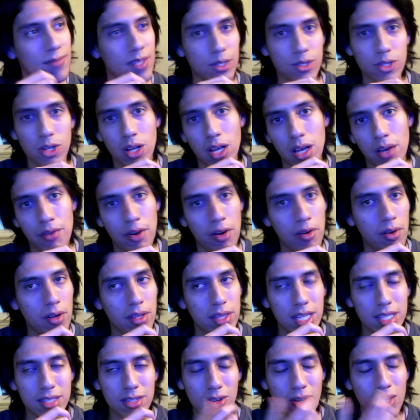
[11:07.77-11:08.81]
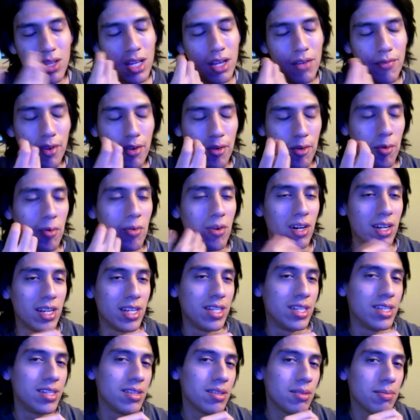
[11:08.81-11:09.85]
all I've ever wanted,
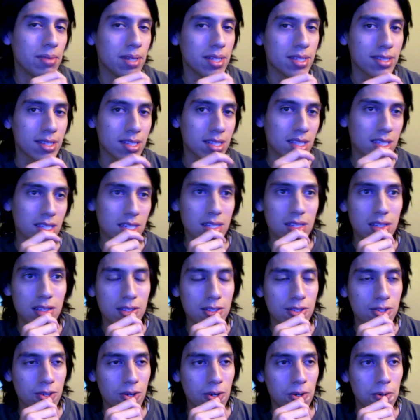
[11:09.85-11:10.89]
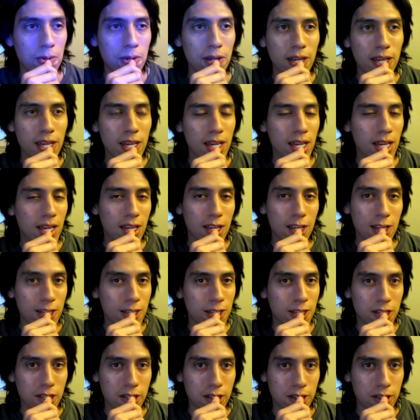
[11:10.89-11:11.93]
basically. So,
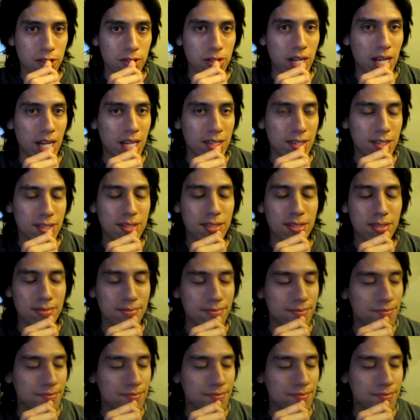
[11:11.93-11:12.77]
you know, you guys'